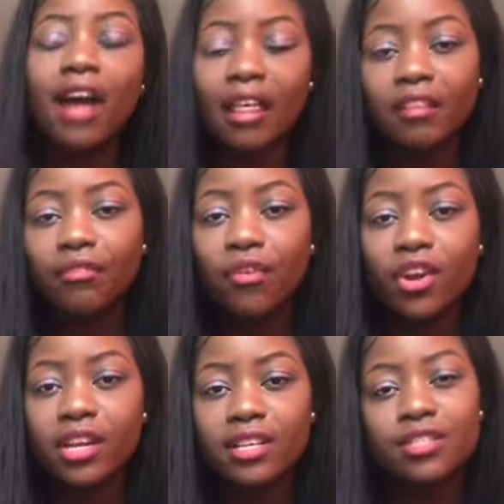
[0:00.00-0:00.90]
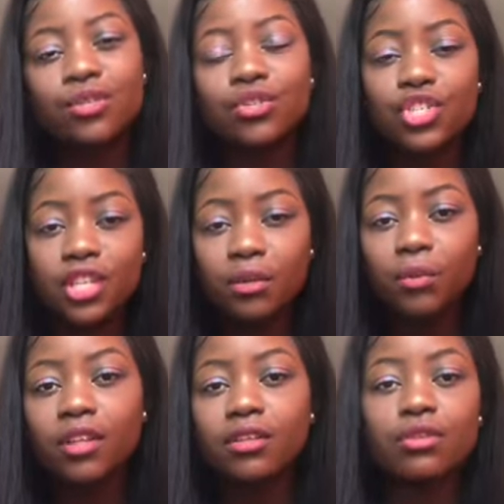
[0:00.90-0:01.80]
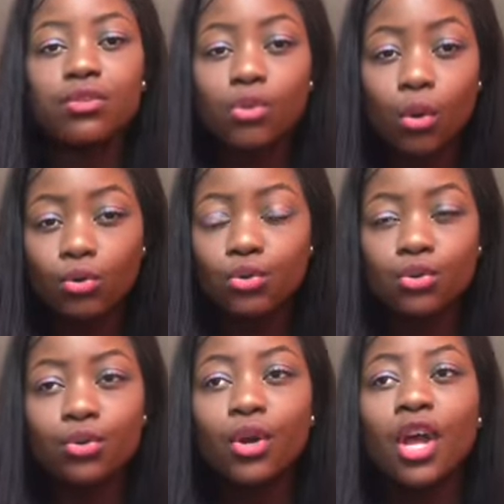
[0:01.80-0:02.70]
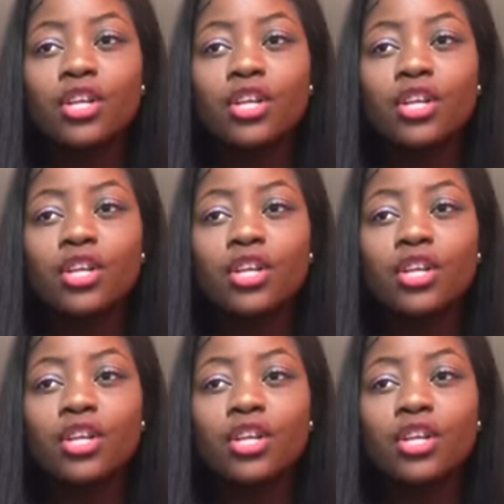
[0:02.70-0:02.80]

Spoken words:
other foreigners to chill with, to talk to